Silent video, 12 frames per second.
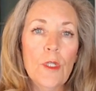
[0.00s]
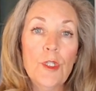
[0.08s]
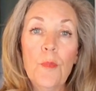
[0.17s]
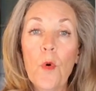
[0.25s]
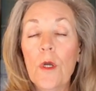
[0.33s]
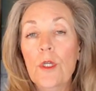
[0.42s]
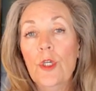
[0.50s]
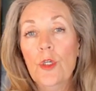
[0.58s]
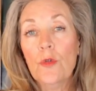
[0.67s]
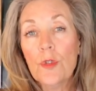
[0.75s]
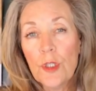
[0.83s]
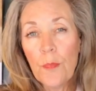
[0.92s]
Which boy
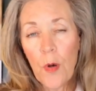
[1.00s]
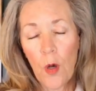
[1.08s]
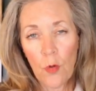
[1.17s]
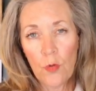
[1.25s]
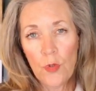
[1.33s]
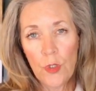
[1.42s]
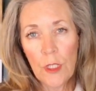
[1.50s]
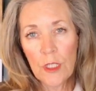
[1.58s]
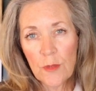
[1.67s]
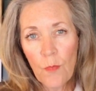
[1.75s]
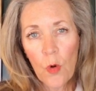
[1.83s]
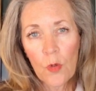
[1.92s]
do you suppose
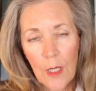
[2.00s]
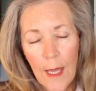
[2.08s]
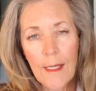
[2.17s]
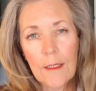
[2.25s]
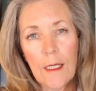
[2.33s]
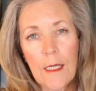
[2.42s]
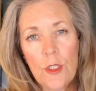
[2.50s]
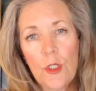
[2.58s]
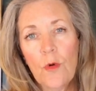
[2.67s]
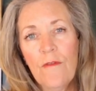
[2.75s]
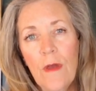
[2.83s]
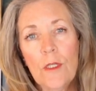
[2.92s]
is more likely
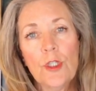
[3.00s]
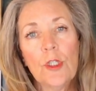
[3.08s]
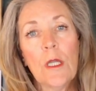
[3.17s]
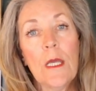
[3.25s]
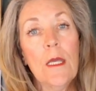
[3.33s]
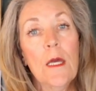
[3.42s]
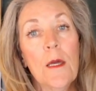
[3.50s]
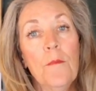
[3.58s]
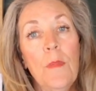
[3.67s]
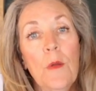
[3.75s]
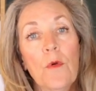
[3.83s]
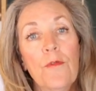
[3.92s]
to eventually
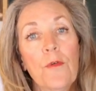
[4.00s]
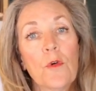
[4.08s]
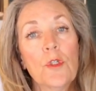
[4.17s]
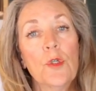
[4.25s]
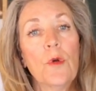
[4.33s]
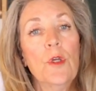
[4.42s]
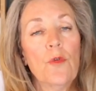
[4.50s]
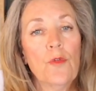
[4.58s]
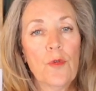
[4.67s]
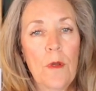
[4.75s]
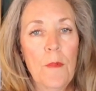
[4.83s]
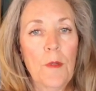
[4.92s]
be referred to a
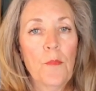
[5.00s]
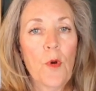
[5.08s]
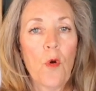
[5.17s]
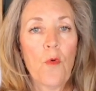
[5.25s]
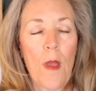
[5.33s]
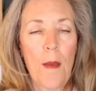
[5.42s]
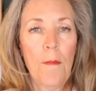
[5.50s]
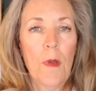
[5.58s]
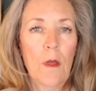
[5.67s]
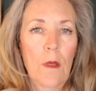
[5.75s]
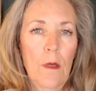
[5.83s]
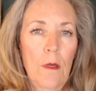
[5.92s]
youth treatment
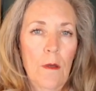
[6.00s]
program?